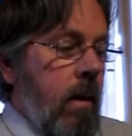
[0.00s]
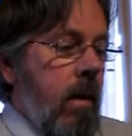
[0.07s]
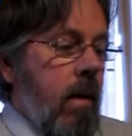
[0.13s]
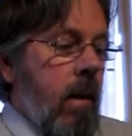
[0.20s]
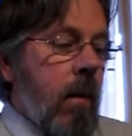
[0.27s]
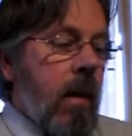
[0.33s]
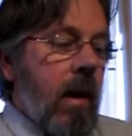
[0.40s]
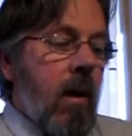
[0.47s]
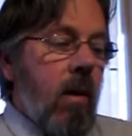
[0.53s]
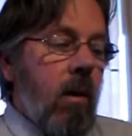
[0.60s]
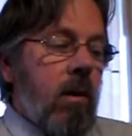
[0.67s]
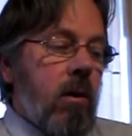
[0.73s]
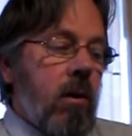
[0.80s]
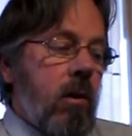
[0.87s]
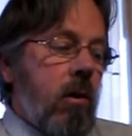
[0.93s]
Then we go
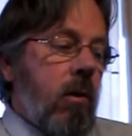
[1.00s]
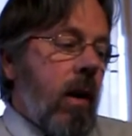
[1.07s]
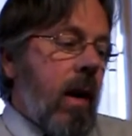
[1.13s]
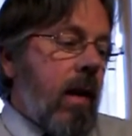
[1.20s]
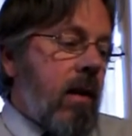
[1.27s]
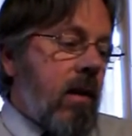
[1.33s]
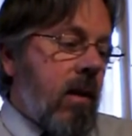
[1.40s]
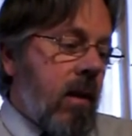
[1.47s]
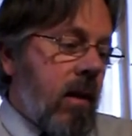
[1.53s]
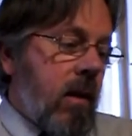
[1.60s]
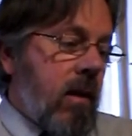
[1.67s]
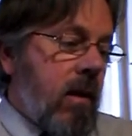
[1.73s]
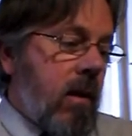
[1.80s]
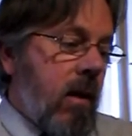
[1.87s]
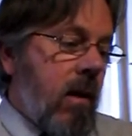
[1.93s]
on to
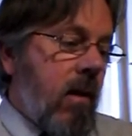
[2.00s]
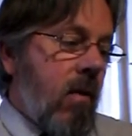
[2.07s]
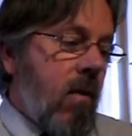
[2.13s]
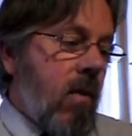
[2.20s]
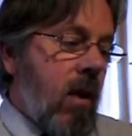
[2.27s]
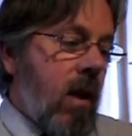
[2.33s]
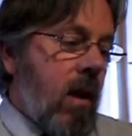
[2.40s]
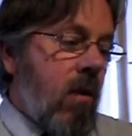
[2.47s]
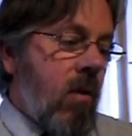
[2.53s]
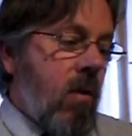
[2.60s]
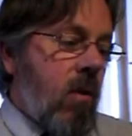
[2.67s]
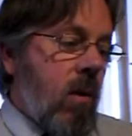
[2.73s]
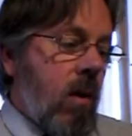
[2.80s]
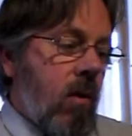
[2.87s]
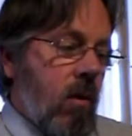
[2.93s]
Exodus
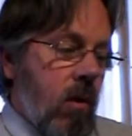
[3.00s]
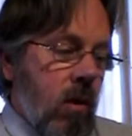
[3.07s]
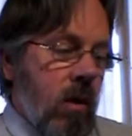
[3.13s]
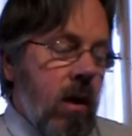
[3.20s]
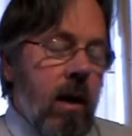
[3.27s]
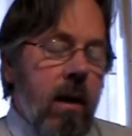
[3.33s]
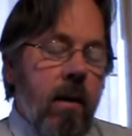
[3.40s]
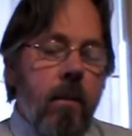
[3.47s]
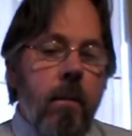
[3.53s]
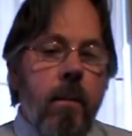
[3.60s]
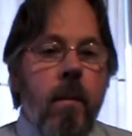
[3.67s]
3:13.